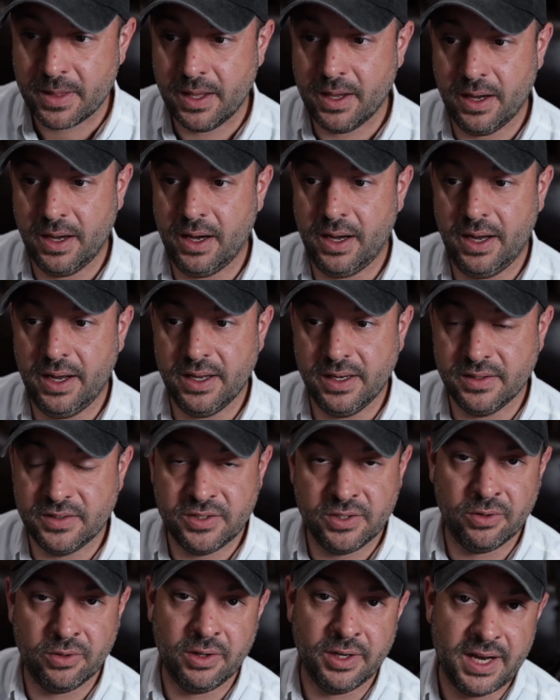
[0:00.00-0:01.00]

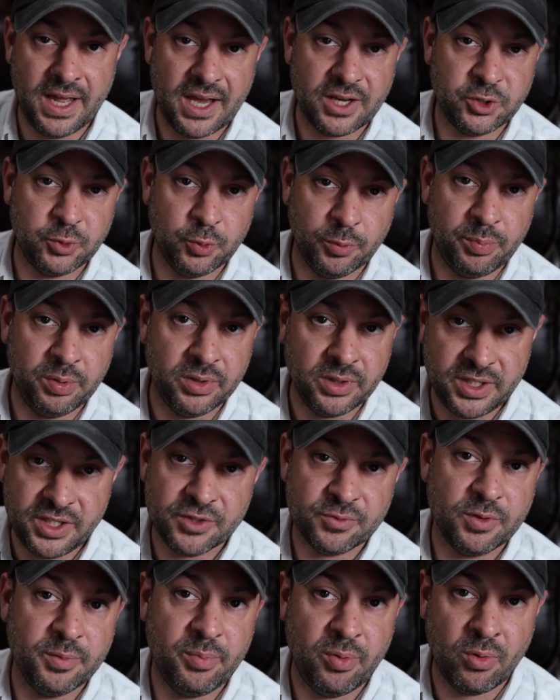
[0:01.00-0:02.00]
Until an actual police
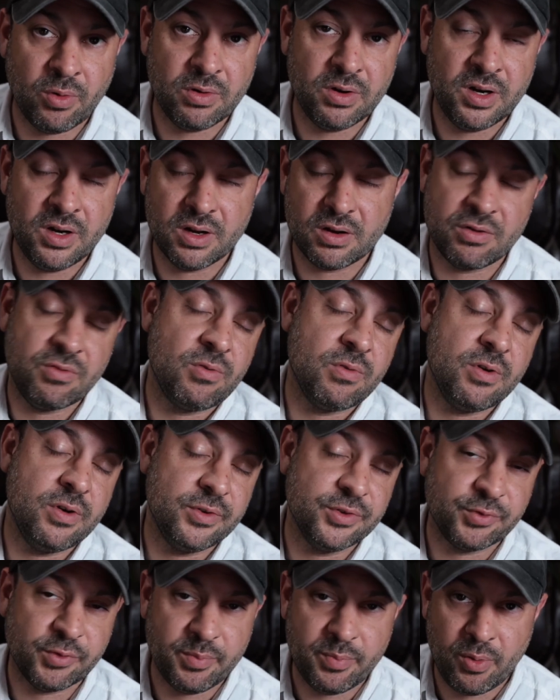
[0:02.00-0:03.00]
report and a
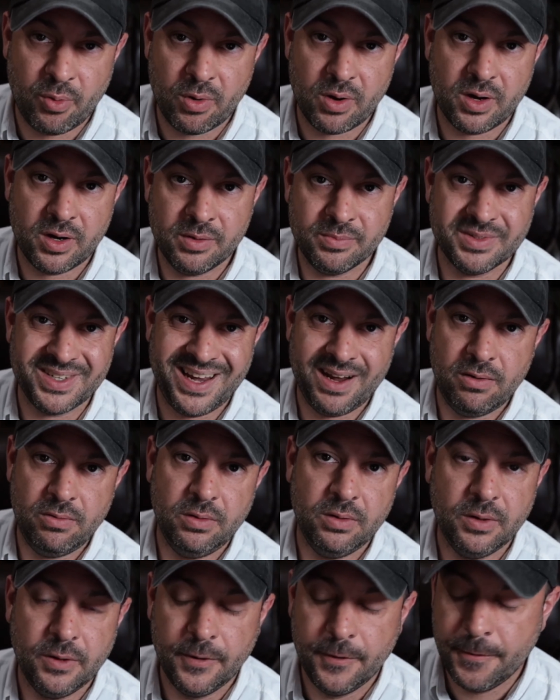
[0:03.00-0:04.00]
coroner's report comes out
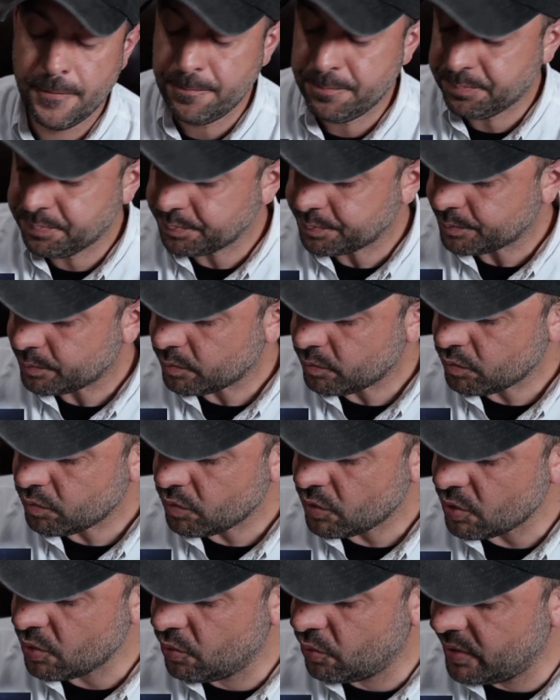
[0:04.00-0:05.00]

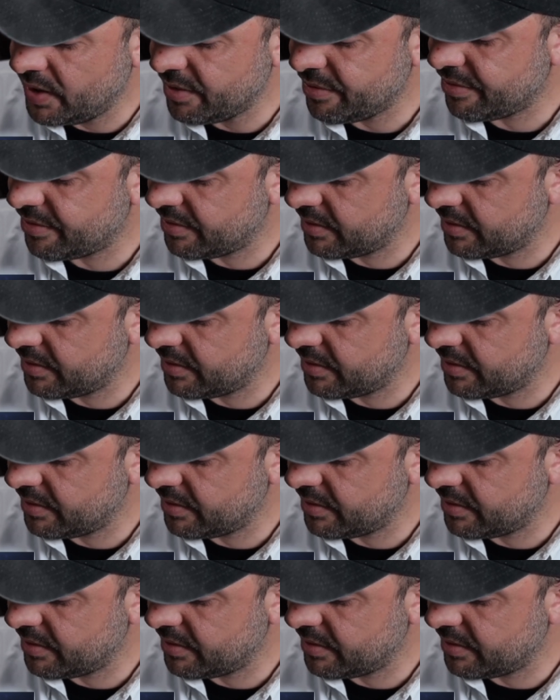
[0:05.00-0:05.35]
with